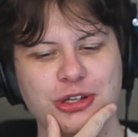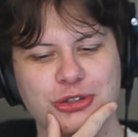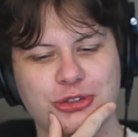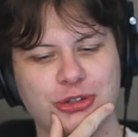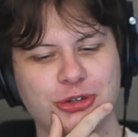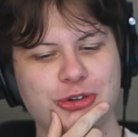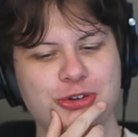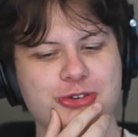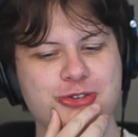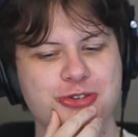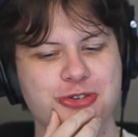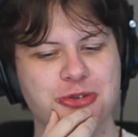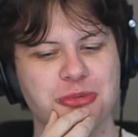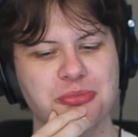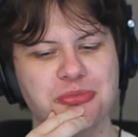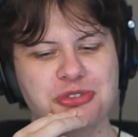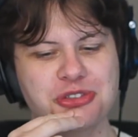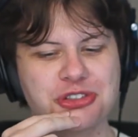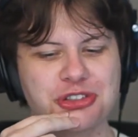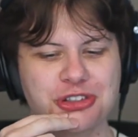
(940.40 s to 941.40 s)

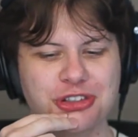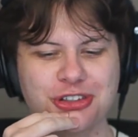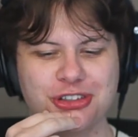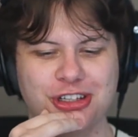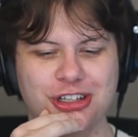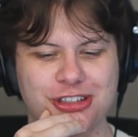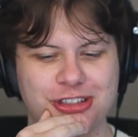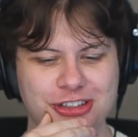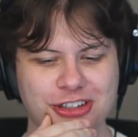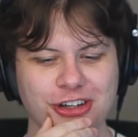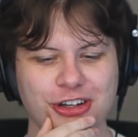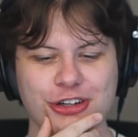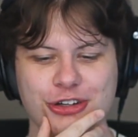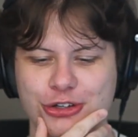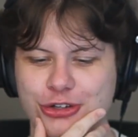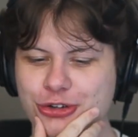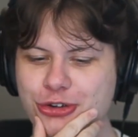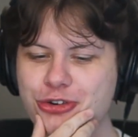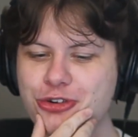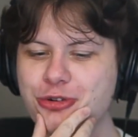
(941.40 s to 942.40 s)
tubes. It's on
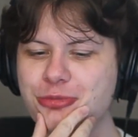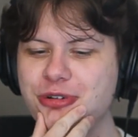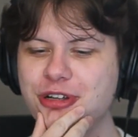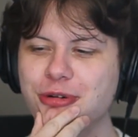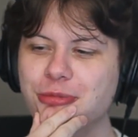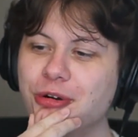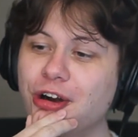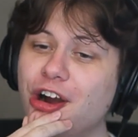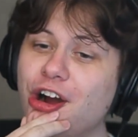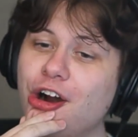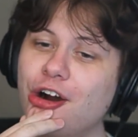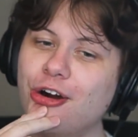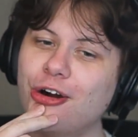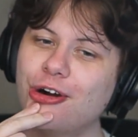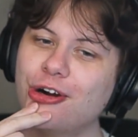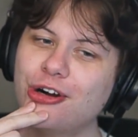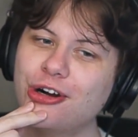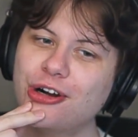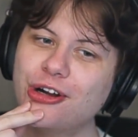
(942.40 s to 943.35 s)
Tubi, bro.